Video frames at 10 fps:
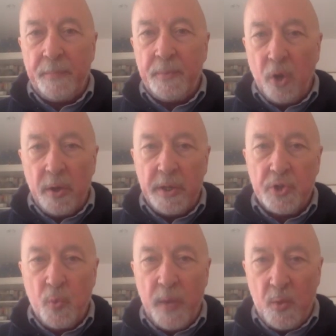
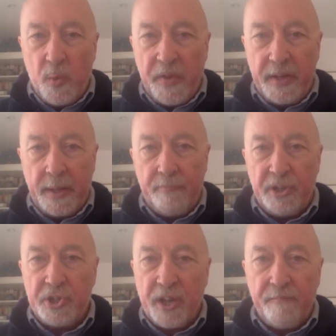knowledge we within the
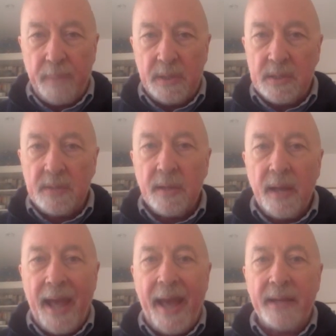British government
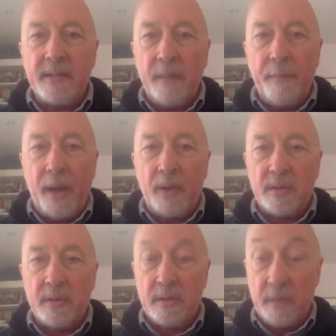had
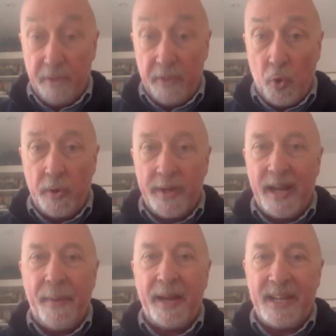about the Brotherhood
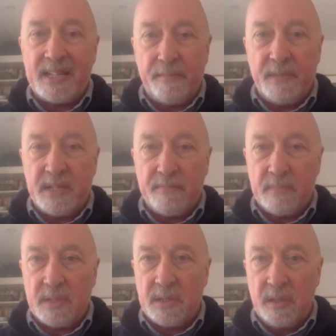and about
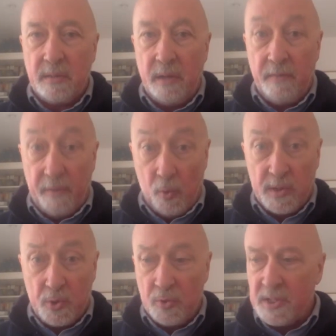Islamisms of all
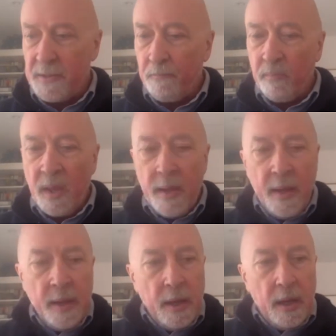sorts.
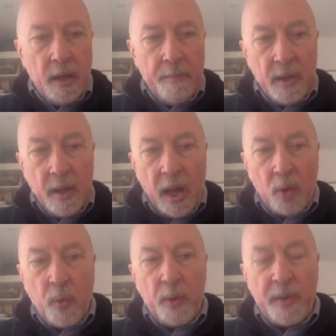
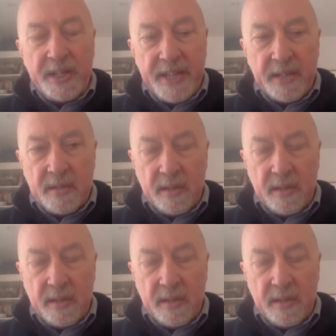And when we did